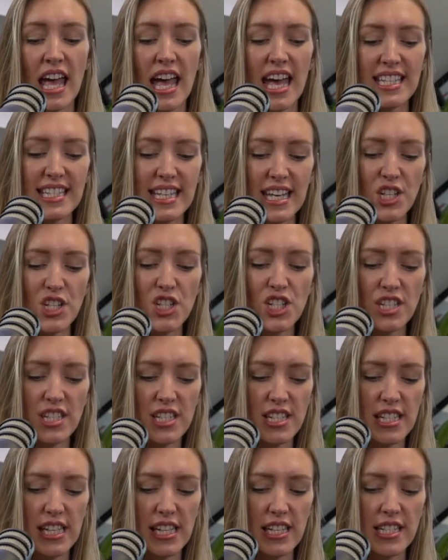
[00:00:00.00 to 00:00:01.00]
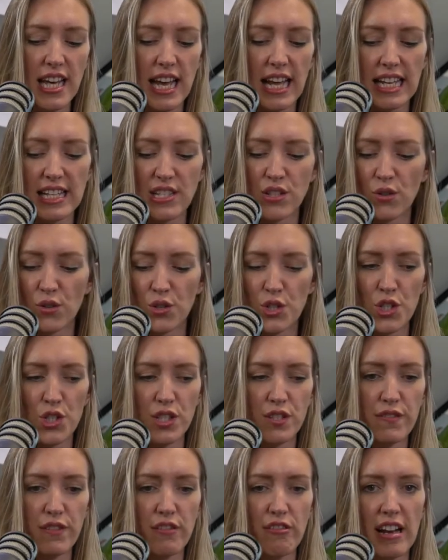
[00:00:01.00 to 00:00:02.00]
Attention to detail is not
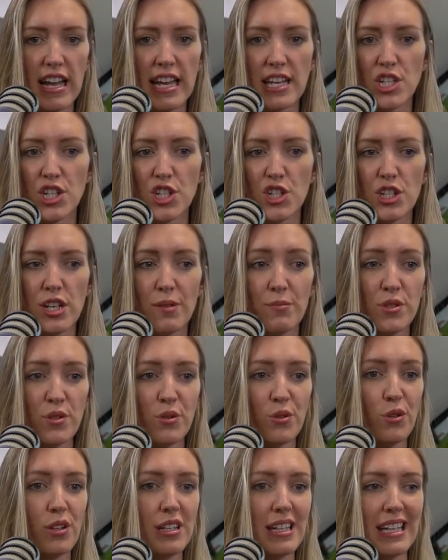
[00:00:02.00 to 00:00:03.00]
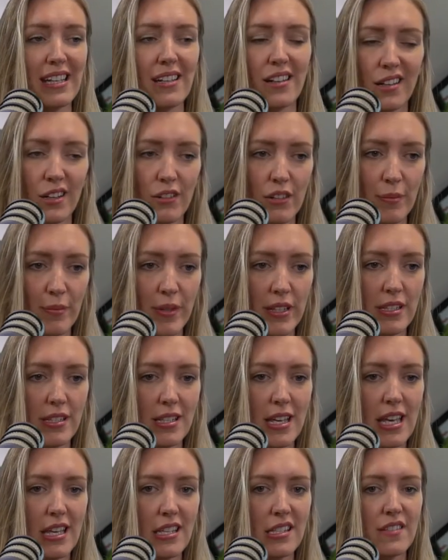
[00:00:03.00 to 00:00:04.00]
just for relationships or legal
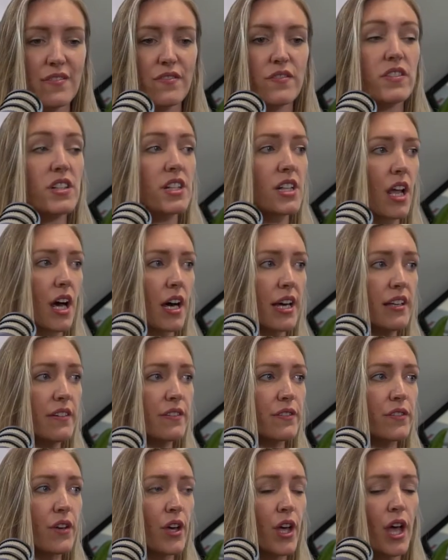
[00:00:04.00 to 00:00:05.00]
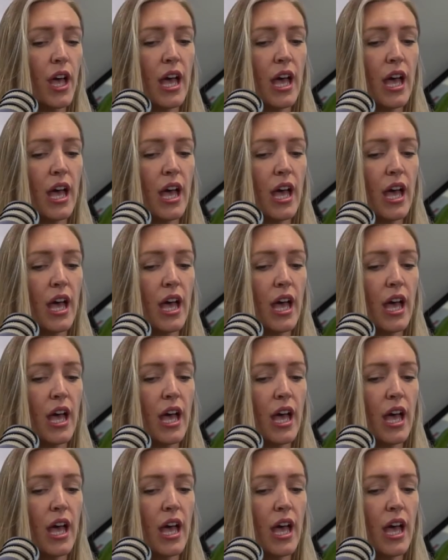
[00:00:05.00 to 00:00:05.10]
agreements, it's for life.